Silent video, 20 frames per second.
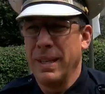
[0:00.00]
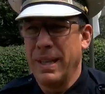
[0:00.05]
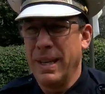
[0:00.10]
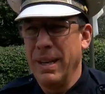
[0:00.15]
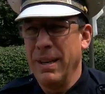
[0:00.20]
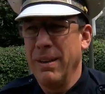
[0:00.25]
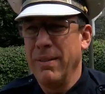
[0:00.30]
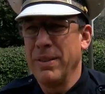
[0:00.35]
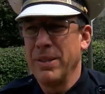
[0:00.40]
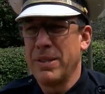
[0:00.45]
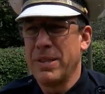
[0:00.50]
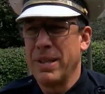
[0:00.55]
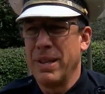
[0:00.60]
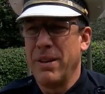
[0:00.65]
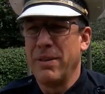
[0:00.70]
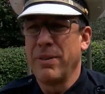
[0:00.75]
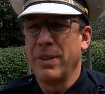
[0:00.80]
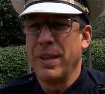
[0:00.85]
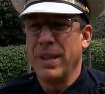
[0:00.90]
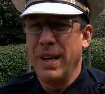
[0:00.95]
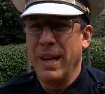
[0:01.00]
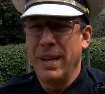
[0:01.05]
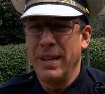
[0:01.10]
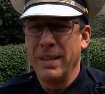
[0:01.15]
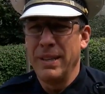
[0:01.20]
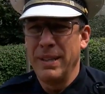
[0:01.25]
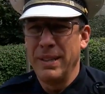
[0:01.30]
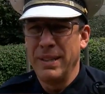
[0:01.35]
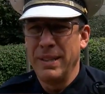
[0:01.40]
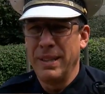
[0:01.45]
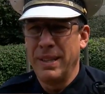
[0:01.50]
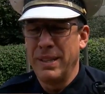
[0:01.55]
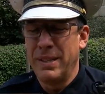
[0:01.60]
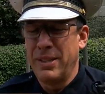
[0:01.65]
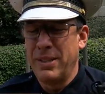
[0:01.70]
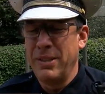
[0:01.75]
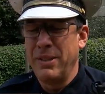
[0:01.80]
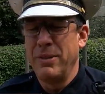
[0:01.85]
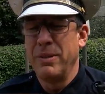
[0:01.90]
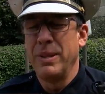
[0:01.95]
care of yourself, get out of the get
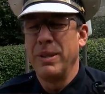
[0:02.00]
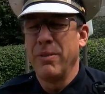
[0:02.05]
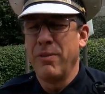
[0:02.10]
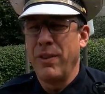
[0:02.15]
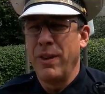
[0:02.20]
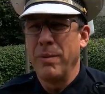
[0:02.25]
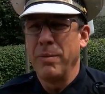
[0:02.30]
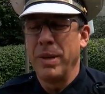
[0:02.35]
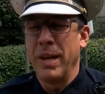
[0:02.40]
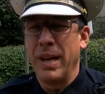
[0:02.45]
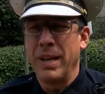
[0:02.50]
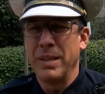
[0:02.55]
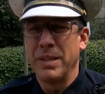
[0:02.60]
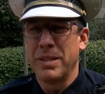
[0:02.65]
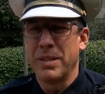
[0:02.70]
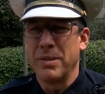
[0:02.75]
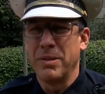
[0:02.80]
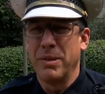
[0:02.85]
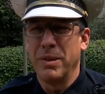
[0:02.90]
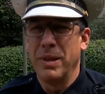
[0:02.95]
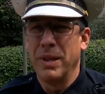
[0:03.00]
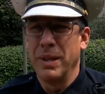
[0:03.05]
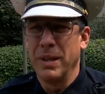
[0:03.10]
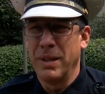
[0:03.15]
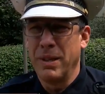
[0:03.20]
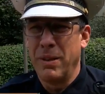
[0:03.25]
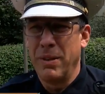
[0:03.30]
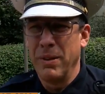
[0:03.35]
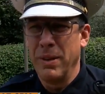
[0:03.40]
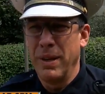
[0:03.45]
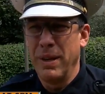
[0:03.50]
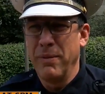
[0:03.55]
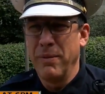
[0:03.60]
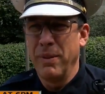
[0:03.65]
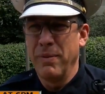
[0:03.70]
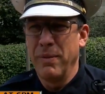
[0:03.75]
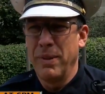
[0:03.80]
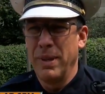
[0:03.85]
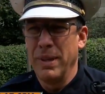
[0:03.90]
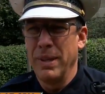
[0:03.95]
you and your family out of the store and call
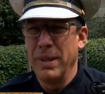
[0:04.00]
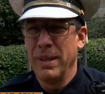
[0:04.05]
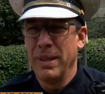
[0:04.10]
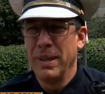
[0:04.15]
911.